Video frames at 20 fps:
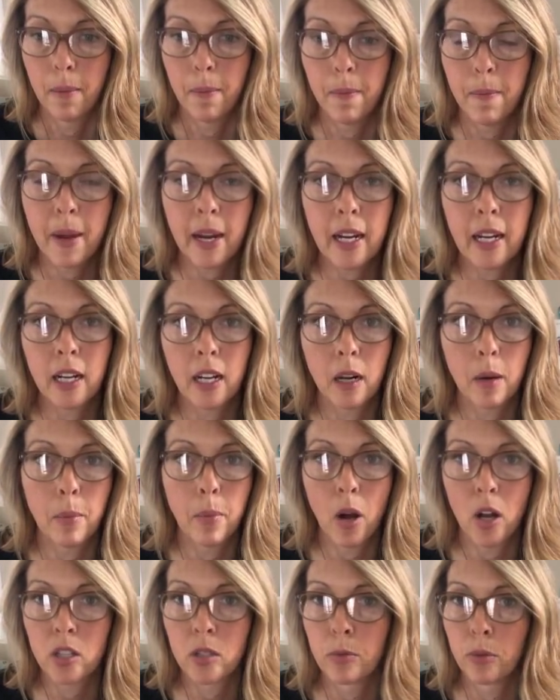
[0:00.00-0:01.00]
making it
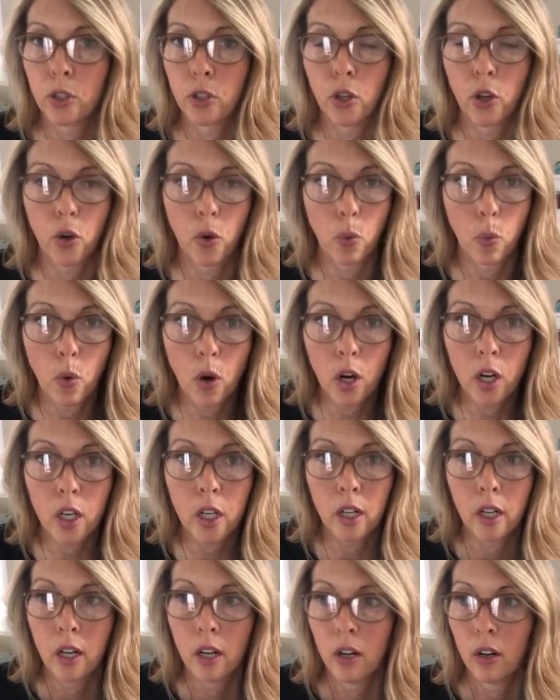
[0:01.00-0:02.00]
impossible to go to
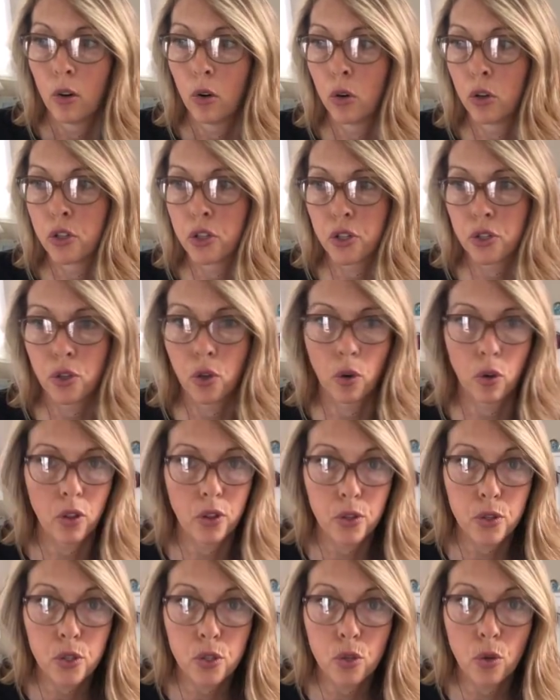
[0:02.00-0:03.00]
work or just go to
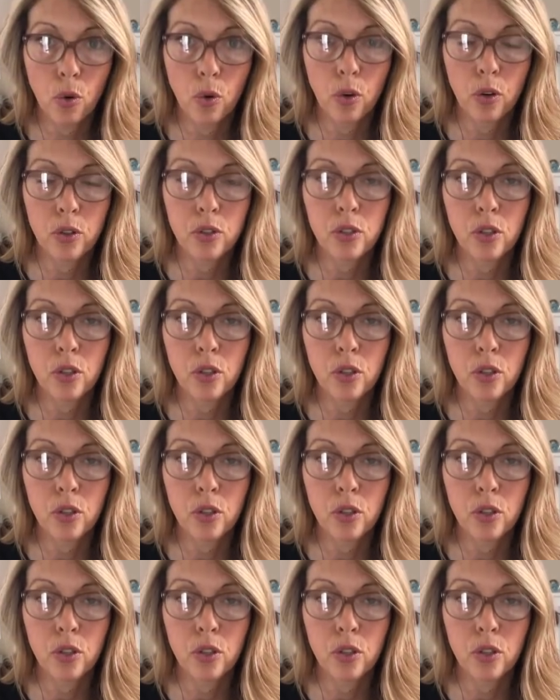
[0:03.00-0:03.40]
the store.